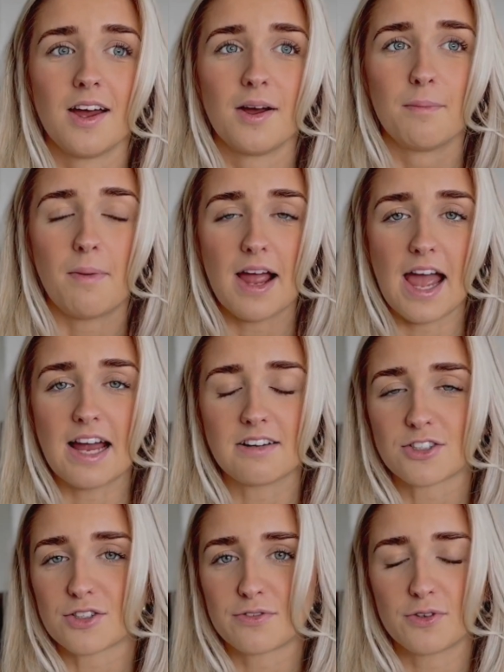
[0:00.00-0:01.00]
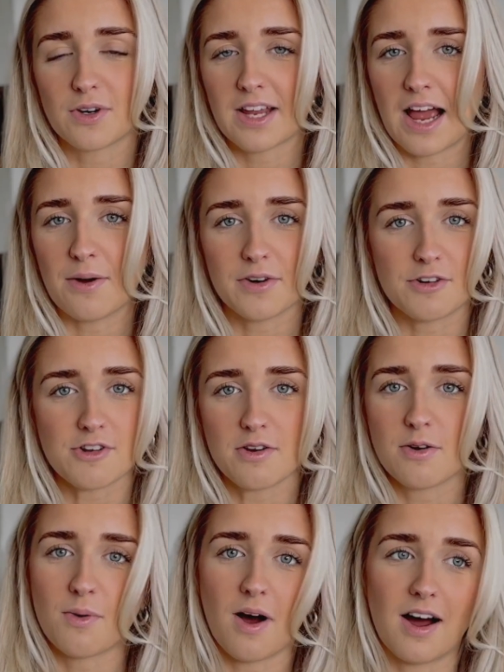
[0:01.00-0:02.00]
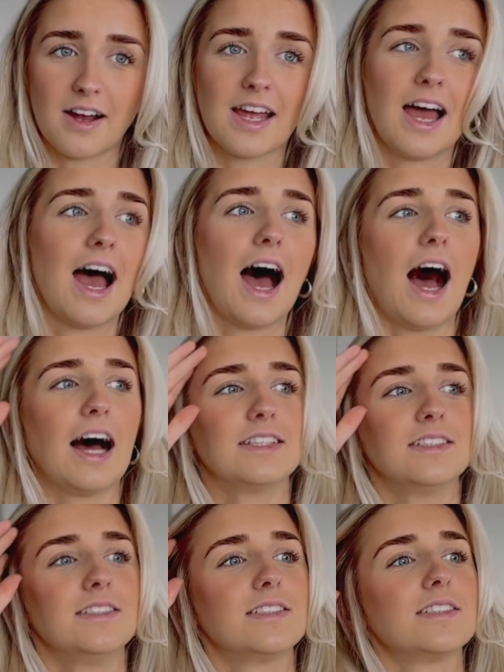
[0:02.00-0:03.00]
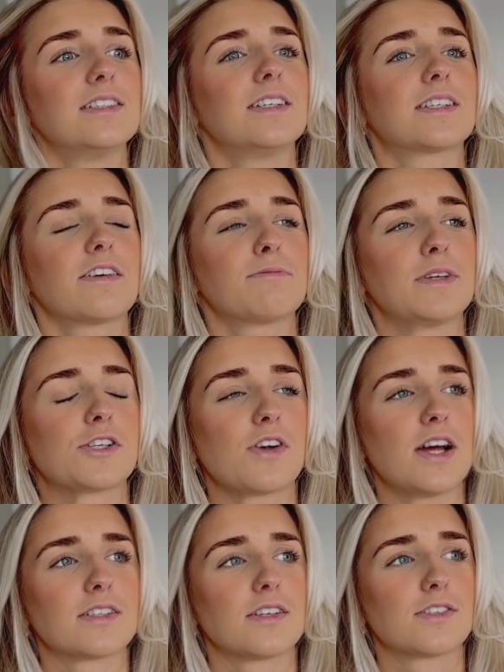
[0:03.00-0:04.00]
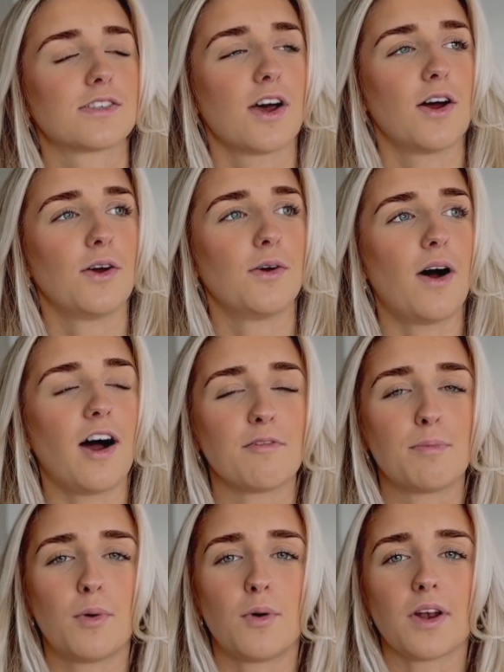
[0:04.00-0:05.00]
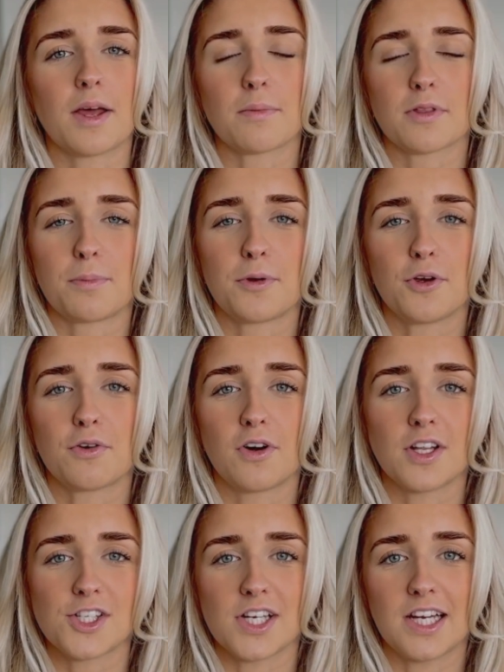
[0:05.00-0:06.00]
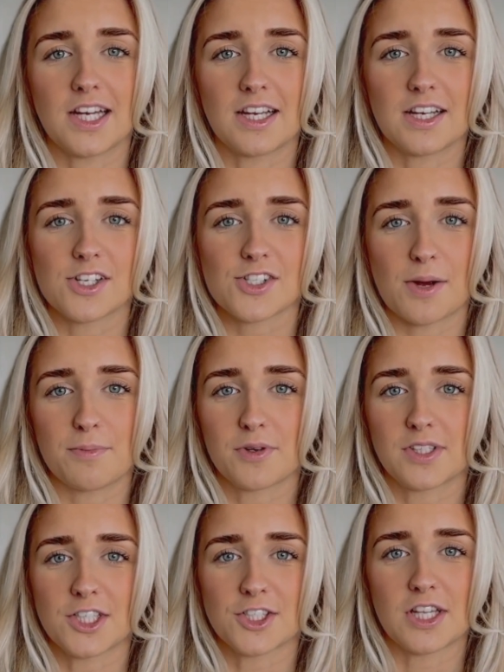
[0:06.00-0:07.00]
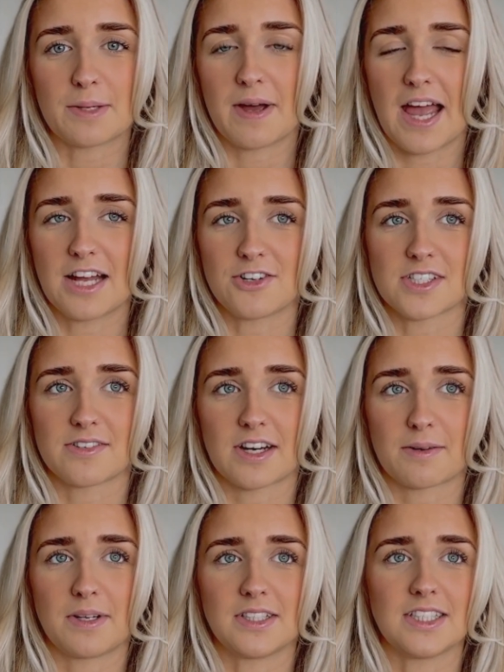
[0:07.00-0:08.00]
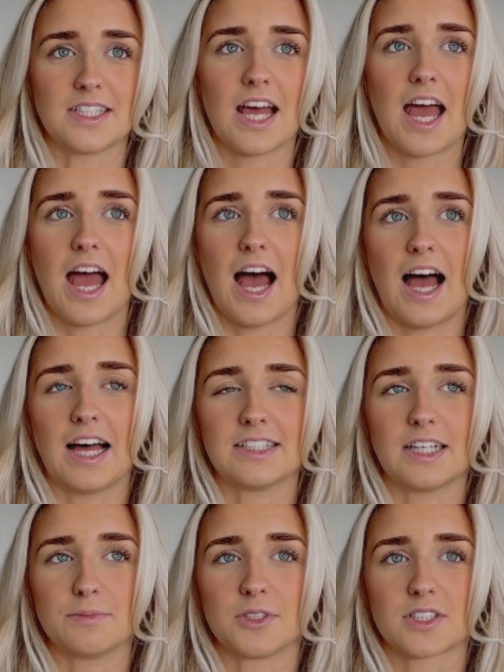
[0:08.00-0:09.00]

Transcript: my hair is just falling out and I don't know why, and it's giving me stress. So I bought like the Pureology shampoo and conditioner that my hairdresser recommended, and I